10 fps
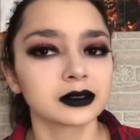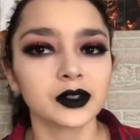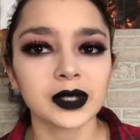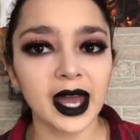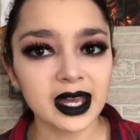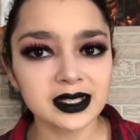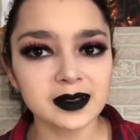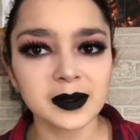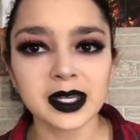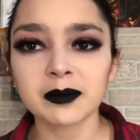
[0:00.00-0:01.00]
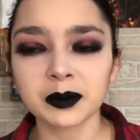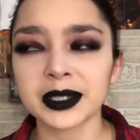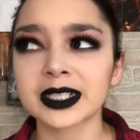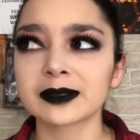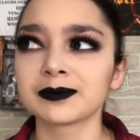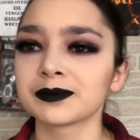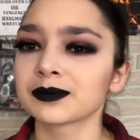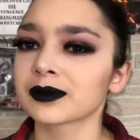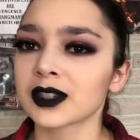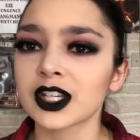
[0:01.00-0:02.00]
you can ask me, but
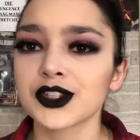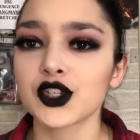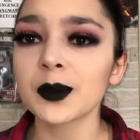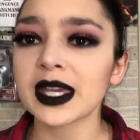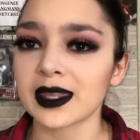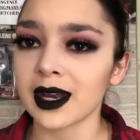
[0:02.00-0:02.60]
assuming